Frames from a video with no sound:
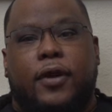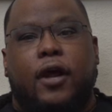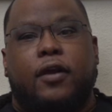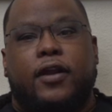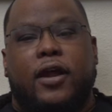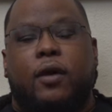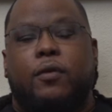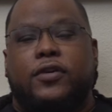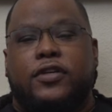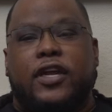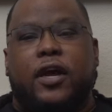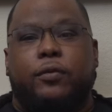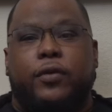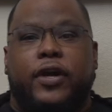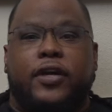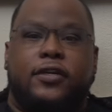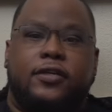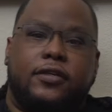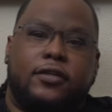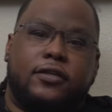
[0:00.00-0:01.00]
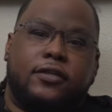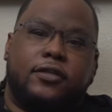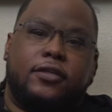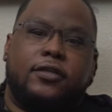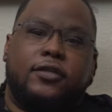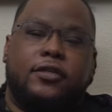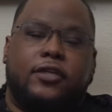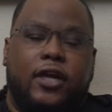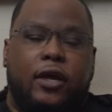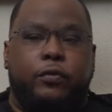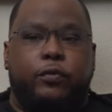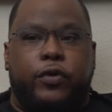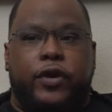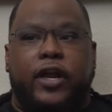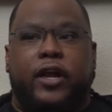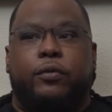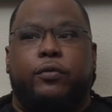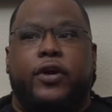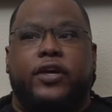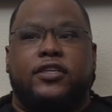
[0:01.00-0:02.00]
No, that was that race. That was that race. That when
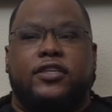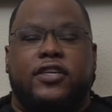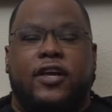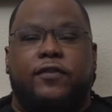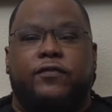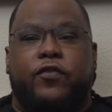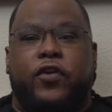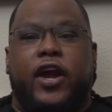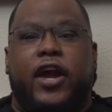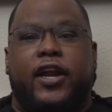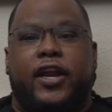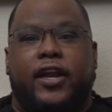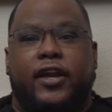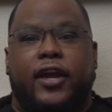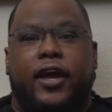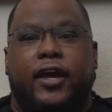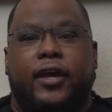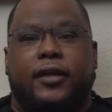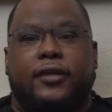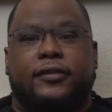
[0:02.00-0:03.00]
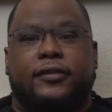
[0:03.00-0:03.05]
they raced that Friday night.